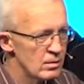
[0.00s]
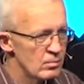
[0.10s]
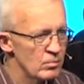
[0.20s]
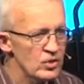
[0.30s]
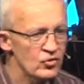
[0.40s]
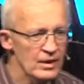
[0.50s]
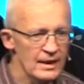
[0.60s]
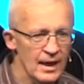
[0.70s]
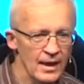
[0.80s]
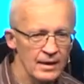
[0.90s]
muscly
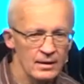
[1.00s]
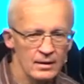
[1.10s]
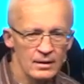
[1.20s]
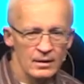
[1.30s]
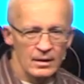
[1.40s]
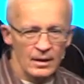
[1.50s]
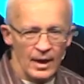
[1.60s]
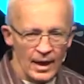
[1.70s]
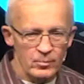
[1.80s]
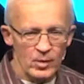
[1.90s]
guy.
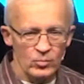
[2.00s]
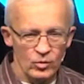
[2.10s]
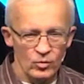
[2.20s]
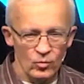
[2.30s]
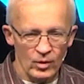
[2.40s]
I remember